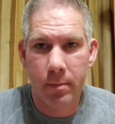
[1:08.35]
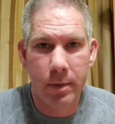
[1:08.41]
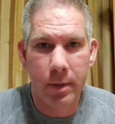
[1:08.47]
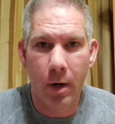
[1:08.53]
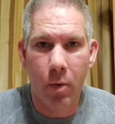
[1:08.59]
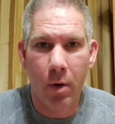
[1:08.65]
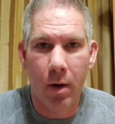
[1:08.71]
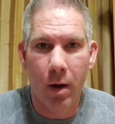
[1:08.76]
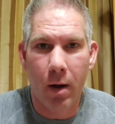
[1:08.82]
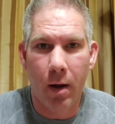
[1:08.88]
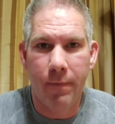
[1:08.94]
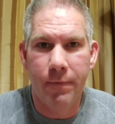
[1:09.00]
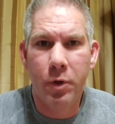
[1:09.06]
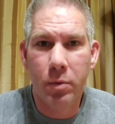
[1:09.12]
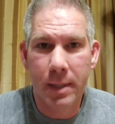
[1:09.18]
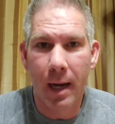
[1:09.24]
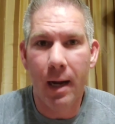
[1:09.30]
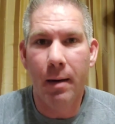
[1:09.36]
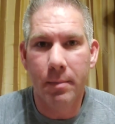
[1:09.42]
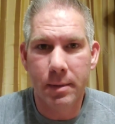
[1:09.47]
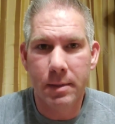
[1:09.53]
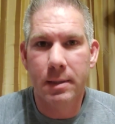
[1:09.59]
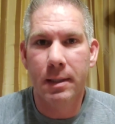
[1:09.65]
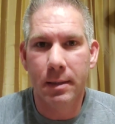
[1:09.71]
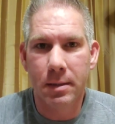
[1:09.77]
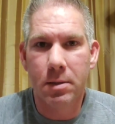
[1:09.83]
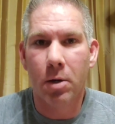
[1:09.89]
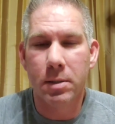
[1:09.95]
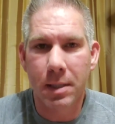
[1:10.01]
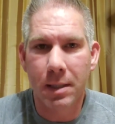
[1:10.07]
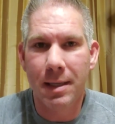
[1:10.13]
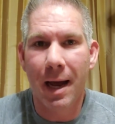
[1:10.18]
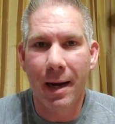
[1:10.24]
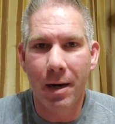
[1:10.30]
you know, a few times. It starts
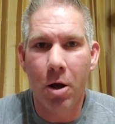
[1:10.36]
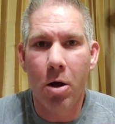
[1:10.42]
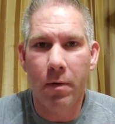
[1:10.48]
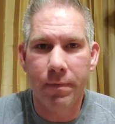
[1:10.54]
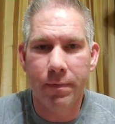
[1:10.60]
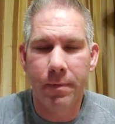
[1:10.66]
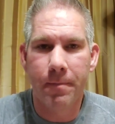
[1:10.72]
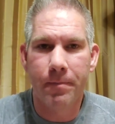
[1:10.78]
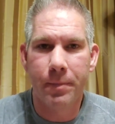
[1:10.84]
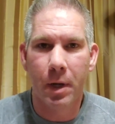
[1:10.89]
to die off.